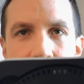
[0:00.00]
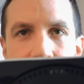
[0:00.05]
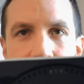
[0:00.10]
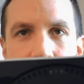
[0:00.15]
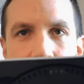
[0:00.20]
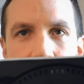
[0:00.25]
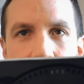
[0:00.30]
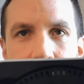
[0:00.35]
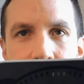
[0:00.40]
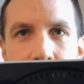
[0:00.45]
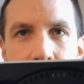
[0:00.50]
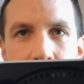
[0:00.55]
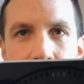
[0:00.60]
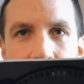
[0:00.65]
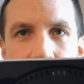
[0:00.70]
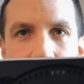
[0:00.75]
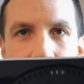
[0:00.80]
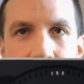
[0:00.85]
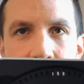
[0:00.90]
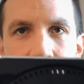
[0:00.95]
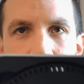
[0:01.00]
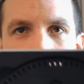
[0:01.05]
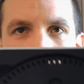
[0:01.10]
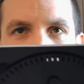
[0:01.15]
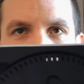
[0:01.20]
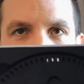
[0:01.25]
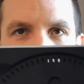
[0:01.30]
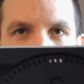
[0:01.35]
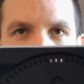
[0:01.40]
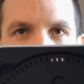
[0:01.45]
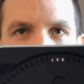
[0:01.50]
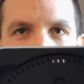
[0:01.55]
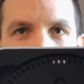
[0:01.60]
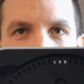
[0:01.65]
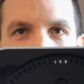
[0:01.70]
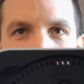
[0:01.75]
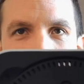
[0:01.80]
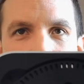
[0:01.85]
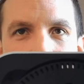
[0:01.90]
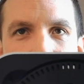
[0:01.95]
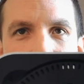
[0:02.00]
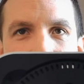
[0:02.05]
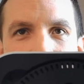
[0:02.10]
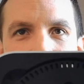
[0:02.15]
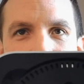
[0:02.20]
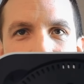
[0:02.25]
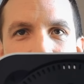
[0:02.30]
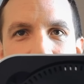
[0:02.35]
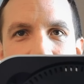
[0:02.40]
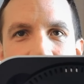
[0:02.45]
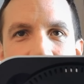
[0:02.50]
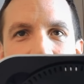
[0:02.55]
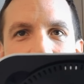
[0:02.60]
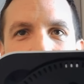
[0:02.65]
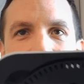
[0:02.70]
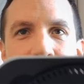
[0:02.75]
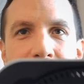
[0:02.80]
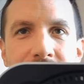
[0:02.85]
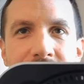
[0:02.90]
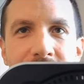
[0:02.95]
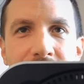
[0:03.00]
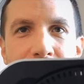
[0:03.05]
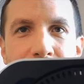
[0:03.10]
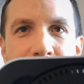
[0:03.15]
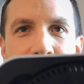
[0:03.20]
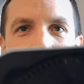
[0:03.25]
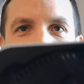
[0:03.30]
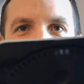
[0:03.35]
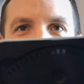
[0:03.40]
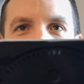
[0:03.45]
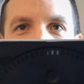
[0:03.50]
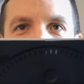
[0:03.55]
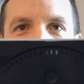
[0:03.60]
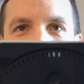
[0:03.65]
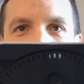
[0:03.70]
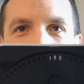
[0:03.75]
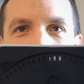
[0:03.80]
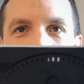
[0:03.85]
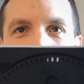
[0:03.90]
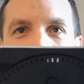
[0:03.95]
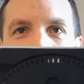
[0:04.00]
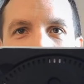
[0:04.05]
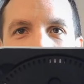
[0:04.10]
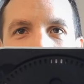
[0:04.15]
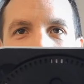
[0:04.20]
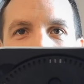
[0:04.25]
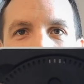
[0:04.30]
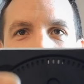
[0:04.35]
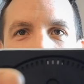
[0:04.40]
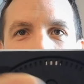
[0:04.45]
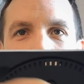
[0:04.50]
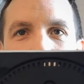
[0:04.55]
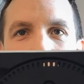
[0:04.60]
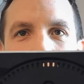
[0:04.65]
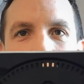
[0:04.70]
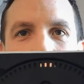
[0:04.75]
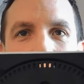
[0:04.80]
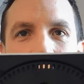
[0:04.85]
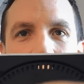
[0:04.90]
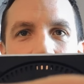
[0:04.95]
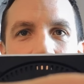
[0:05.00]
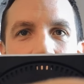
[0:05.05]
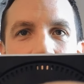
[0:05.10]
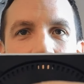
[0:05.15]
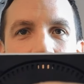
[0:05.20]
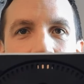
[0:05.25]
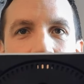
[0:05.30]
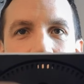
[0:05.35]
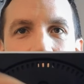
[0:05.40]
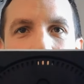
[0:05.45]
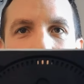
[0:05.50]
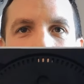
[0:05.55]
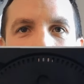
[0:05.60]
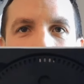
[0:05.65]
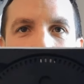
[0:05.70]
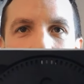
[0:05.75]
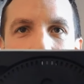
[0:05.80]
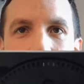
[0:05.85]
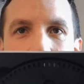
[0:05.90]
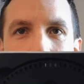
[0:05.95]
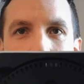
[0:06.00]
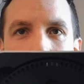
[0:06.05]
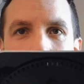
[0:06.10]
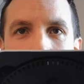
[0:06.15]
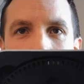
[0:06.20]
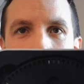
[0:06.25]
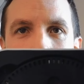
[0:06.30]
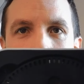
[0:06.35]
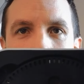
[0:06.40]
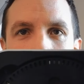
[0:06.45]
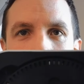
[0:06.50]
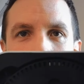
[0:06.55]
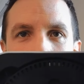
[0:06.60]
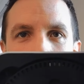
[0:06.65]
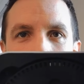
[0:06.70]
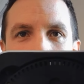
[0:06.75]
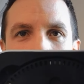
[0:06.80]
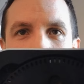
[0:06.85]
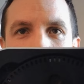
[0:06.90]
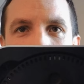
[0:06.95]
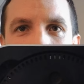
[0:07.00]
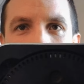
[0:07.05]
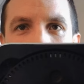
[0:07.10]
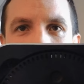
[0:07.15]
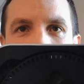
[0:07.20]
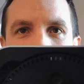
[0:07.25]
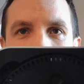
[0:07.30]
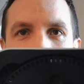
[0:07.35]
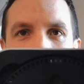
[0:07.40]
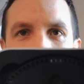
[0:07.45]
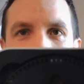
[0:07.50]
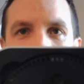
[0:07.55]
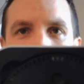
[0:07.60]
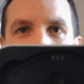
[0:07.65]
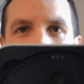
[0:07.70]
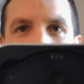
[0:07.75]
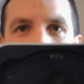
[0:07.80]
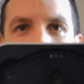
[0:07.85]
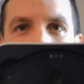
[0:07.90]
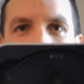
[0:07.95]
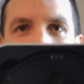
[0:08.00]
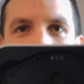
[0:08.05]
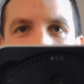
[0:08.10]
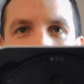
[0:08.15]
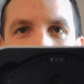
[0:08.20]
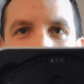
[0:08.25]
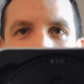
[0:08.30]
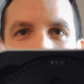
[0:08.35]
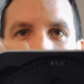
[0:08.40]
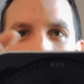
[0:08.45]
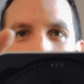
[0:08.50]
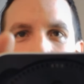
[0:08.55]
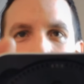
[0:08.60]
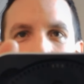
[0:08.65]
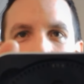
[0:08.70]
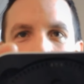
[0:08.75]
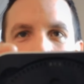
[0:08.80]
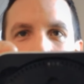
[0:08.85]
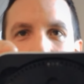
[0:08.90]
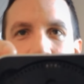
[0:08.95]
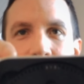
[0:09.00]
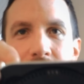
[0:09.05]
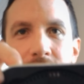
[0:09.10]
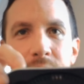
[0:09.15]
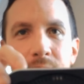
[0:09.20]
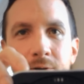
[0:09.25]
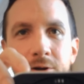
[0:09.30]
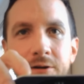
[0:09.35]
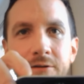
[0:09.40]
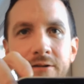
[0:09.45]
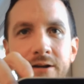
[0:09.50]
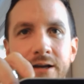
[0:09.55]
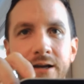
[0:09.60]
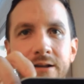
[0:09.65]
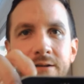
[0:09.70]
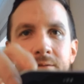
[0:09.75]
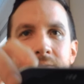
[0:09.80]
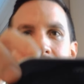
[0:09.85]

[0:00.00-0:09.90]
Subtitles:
Sorry, I'm looking at the screen trying to make sure I can get myself in focus. Trying to get the camera to focus on that. There you go. Oh, there it wants to go blurry again.